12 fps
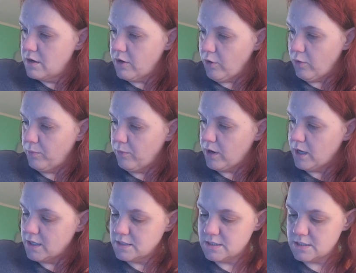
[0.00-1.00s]
her
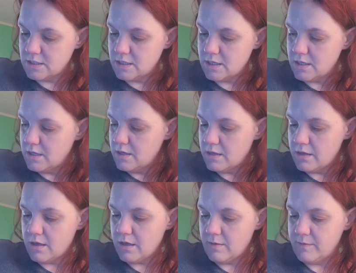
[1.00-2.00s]
price,
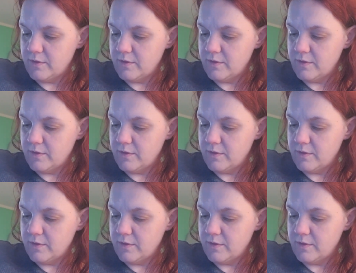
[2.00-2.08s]
I